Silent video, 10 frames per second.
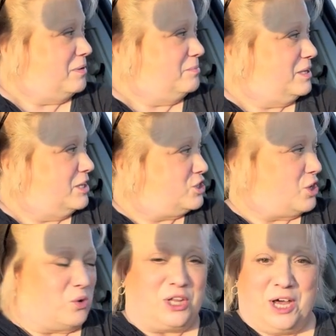I mean, it's
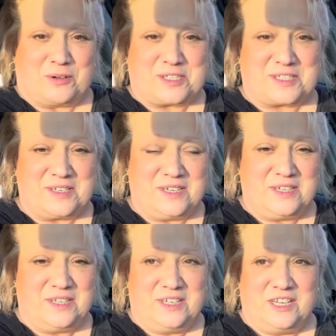so close.
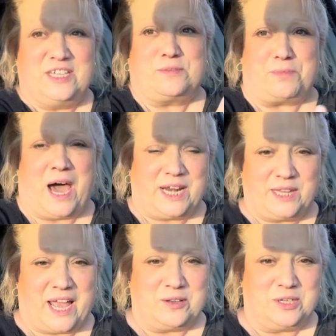His body
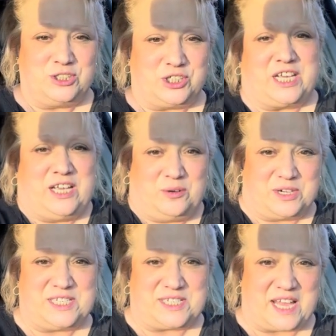language, you could hear what
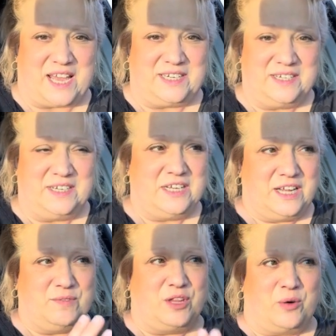he said,
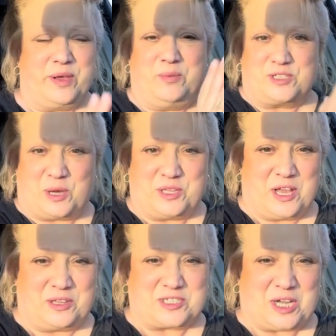even though he was on the
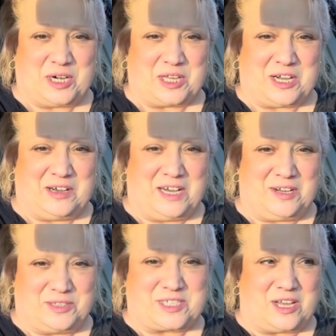other side of the car,
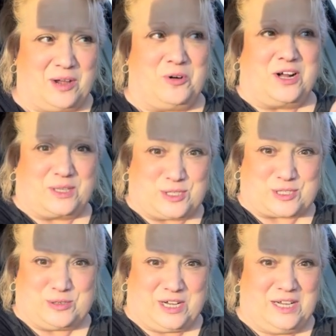on the sidewalk in the
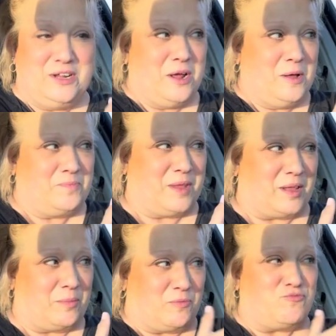store.
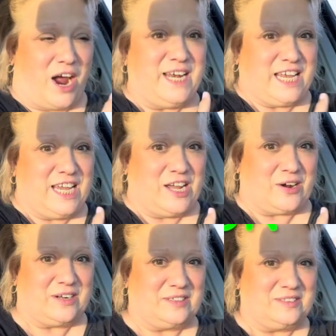I'm mean, right here.